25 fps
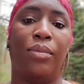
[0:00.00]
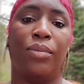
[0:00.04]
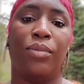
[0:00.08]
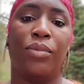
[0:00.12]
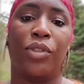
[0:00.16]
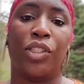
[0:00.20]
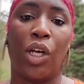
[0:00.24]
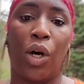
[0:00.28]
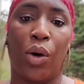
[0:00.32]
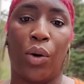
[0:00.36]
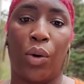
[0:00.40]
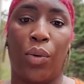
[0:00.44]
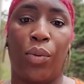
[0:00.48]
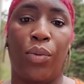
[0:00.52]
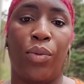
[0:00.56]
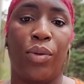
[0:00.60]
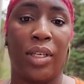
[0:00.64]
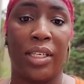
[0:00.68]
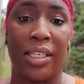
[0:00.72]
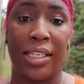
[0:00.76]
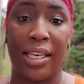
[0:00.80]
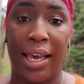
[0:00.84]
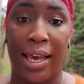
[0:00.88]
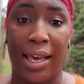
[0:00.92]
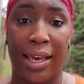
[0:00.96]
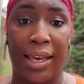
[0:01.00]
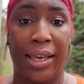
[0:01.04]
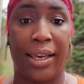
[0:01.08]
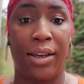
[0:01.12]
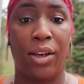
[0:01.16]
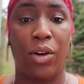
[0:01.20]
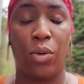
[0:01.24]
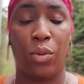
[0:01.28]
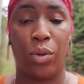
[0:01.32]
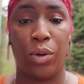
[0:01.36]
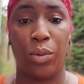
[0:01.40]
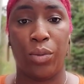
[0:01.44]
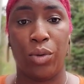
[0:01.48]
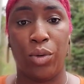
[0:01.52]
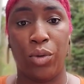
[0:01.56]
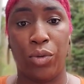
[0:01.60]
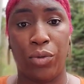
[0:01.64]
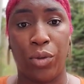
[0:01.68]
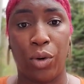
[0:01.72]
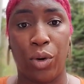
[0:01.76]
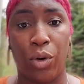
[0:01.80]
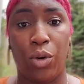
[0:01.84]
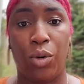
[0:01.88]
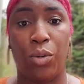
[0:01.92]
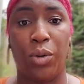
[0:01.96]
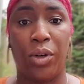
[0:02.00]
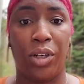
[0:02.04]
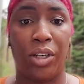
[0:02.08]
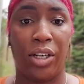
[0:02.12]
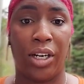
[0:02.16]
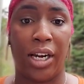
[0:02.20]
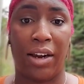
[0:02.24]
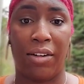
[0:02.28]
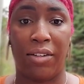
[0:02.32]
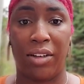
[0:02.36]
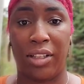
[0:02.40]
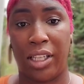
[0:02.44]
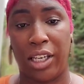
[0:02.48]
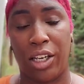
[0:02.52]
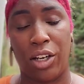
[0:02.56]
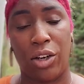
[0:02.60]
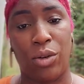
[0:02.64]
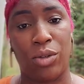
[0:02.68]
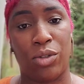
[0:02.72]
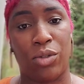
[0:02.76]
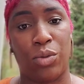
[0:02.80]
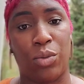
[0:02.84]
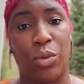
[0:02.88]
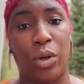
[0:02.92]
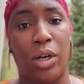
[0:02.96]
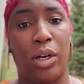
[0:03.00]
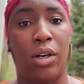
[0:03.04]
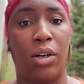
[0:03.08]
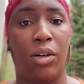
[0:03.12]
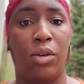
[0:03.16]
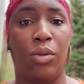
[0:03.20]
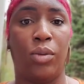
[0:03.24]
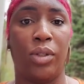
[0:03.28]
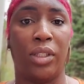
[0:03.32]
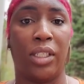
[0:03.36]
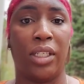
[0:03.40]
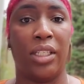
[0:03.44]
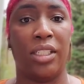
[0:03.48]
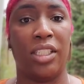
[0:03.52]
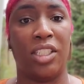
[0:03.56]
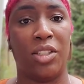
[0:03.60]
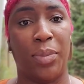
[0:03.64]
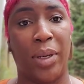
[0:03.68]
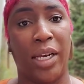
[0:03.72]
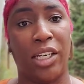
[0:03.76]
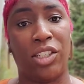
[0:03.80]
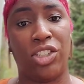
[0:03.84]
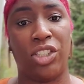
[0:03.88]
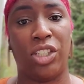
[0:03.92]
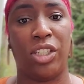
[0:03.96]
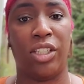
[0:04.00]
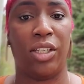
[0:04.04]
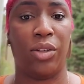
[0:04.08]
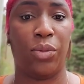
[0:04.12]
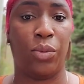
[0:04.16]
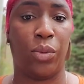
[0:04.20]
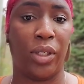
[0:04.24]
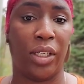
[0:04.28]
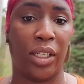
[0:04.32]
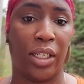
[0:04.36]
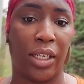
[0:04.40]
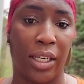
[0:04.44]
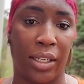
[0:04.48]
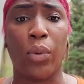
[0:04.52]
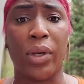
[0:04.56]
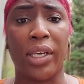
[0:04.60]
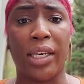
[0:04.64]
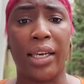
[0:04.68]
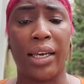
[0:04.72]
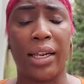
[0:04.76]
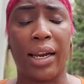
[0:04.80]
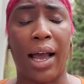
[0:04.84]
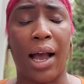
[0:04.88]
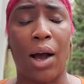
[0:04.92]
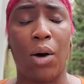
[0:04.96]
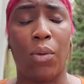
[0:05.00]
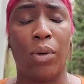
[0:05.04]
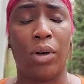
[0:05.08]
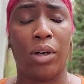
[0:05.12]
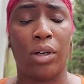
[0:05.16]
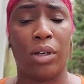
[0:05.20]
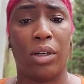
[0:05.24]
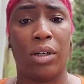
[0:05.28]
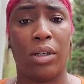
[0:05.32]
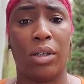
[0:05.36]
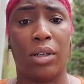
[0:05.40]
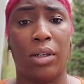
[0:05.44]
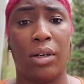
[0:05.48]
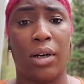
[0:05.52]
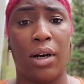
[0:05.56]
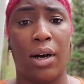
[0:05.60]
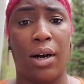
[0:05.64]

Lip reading: So yay, we move forward, everything goes well with the inspection, and we get our